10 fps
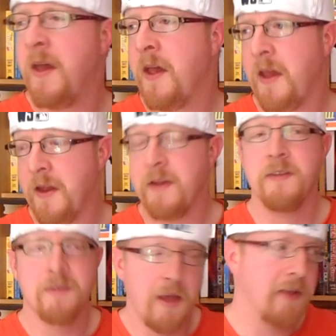and
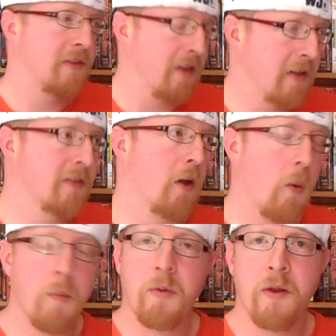it's it's it's
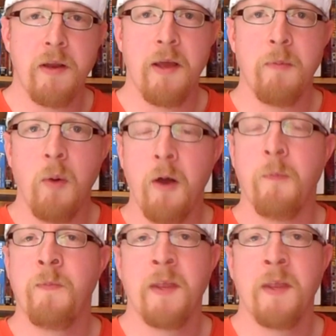going pretty damn well.